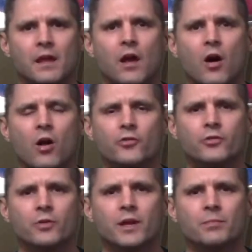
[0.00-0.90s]

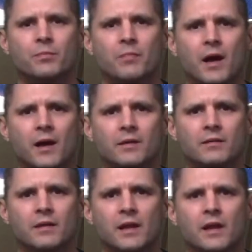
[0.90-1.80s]
Also keep in mind,
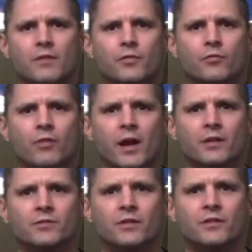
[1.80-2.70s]
if it
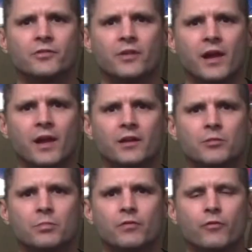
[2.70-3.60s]
rains on the sand
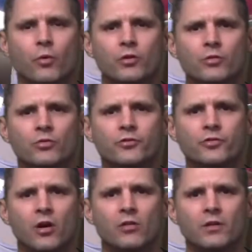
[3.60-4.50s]
before you
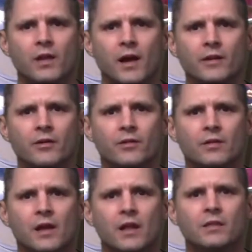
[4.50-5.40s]
install
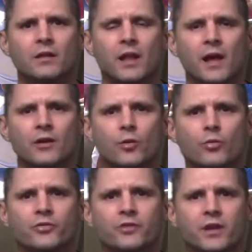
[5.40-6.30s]
the liner will
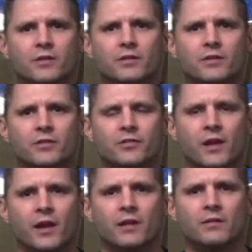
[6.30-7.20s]
stick to the
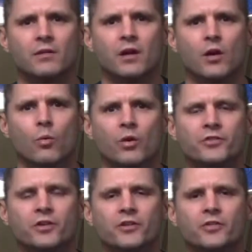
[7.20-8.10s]
sand once
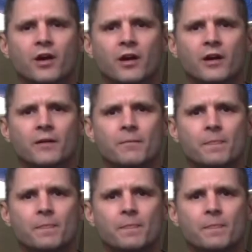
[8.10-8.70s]
it is hung.